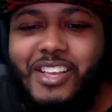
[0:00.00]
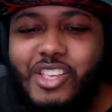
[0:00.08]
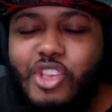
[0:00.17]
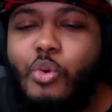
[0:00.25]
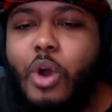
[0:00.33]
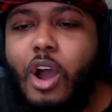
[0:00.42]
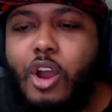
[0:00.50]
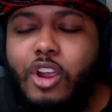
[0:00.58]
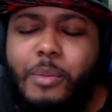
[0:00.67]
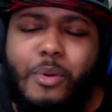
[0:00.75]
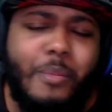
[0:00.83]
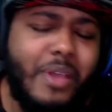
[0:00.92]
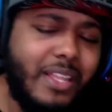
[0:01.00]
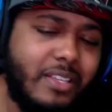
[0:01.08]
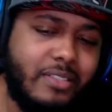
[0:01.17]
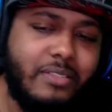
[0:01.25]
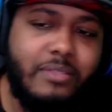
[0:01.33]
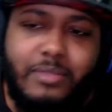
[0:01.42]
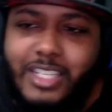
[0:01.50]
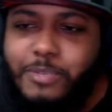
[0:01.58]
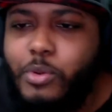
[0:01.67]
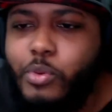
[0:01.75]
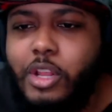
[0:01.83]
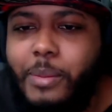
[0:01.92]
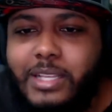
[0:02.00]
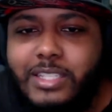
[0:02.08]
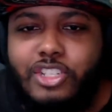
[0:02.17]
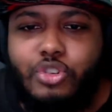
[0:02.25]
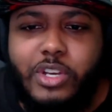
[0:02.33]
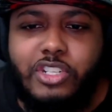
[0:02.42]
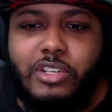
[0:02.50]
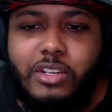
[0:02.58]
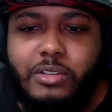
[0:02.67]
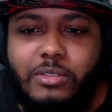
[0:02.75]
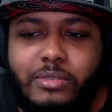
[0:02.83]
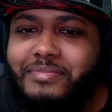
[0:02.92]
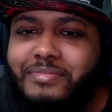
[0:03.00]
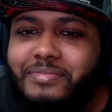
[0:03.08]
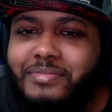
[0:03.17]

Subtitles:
You are. Come on, man. Let's be real about the situation here.